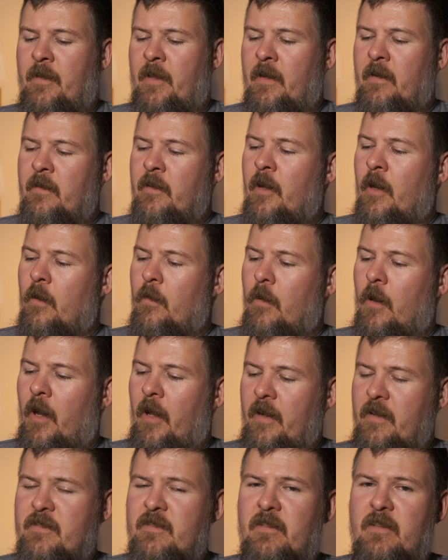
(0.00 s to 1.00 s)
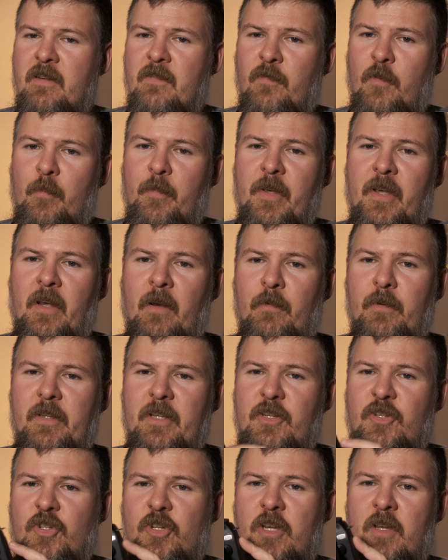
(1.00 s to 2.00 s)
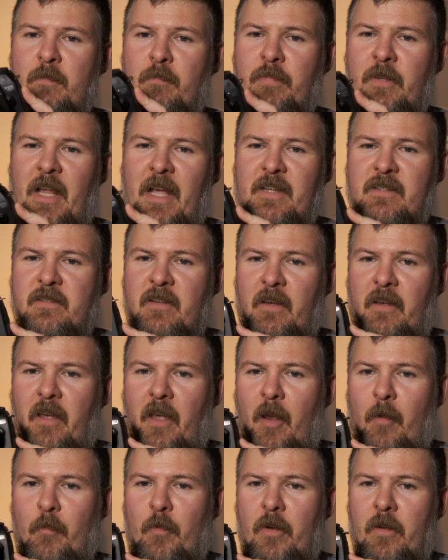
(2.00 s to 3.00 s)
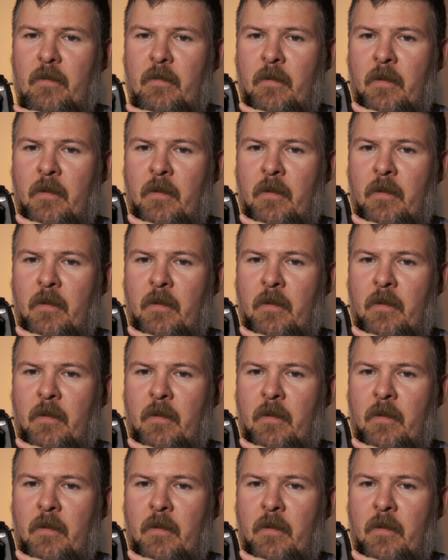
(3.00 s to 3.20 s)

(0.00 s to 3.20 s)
And honestly, for being a really cheap plastic camera,